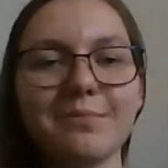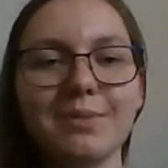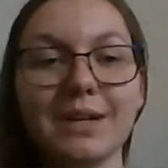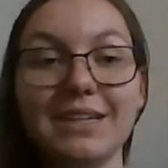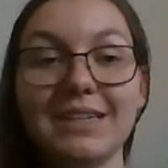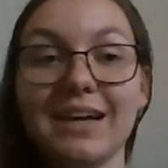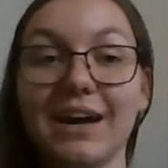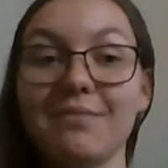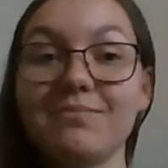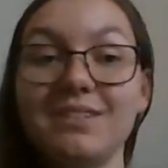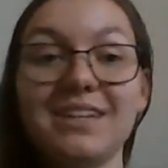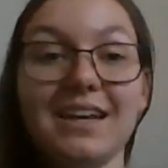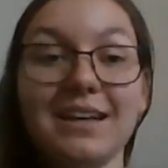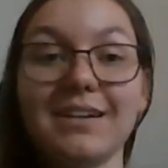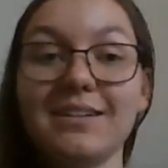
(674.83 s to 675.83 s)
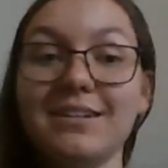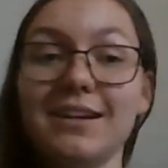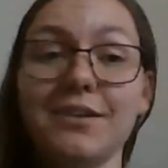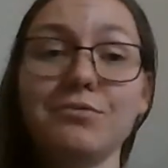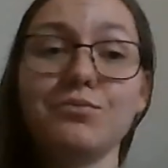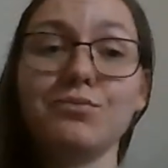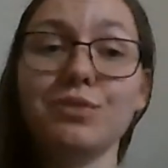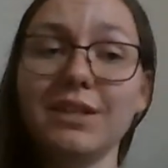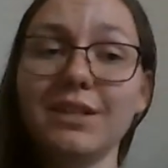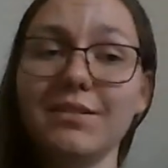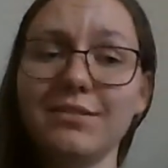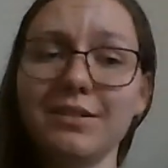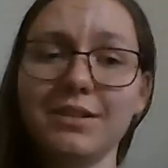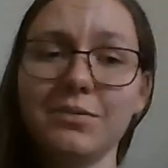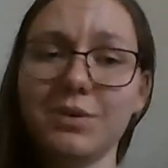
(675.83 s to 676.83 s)
But yeah, 10 out of 10.
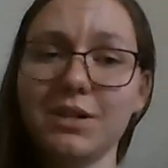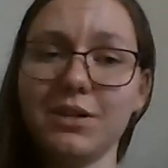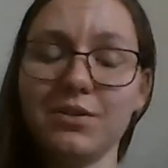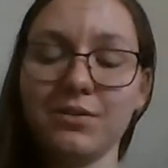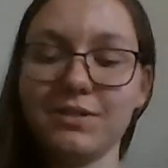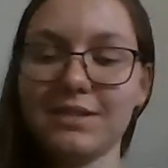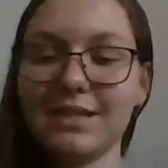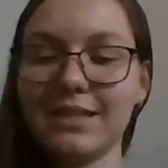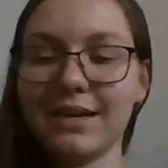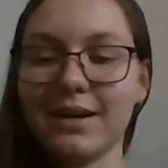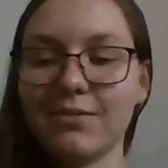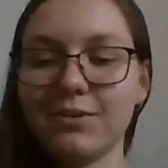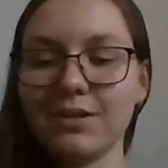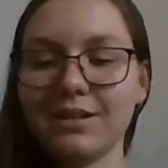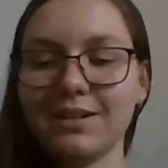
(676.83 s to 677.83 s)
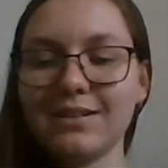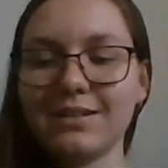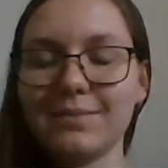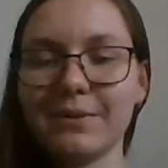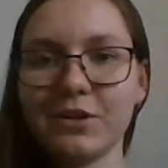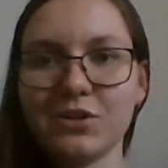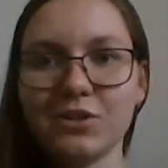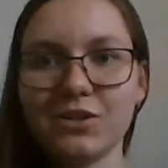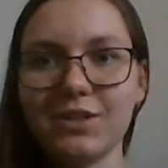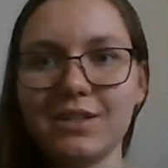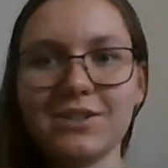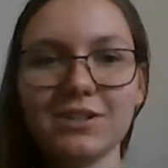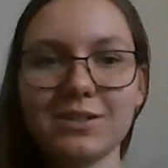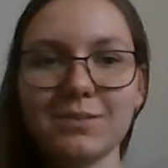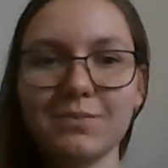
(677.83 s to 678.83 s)
Really, really want to go and see that one,
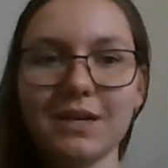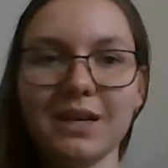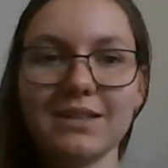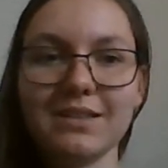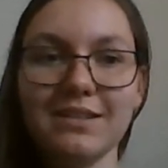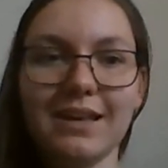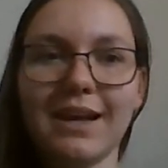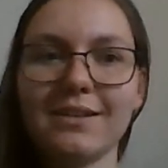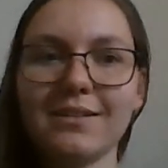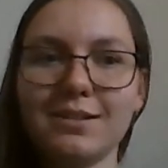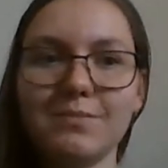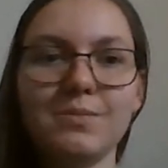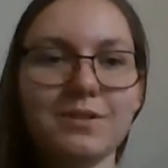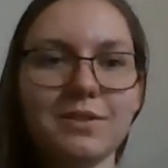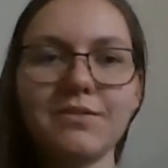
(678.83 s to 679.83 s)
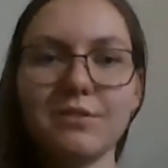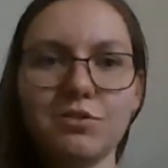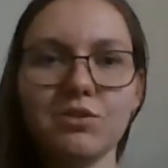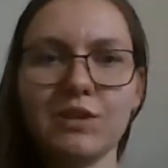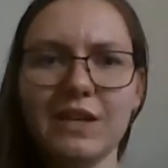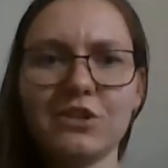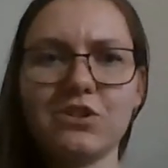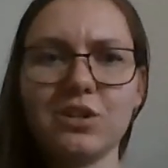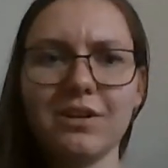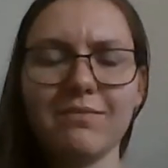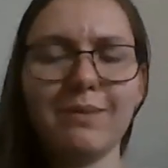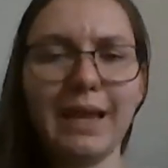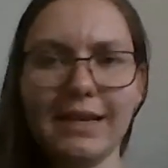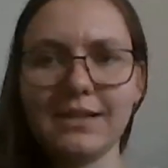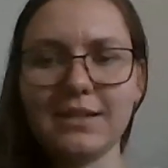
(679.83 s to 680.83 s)
especially just because of that specific tradition
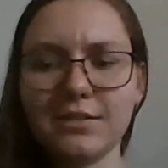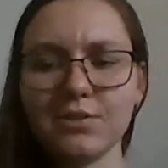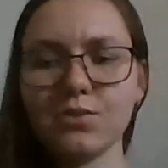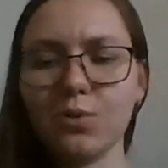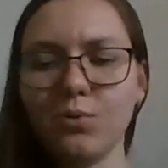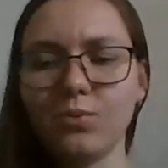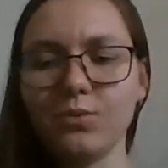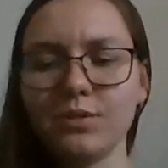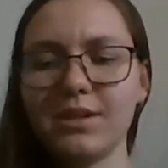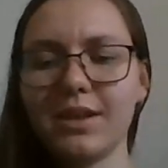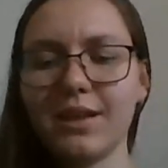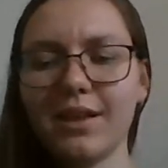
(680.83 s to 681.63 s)
of painting skulls.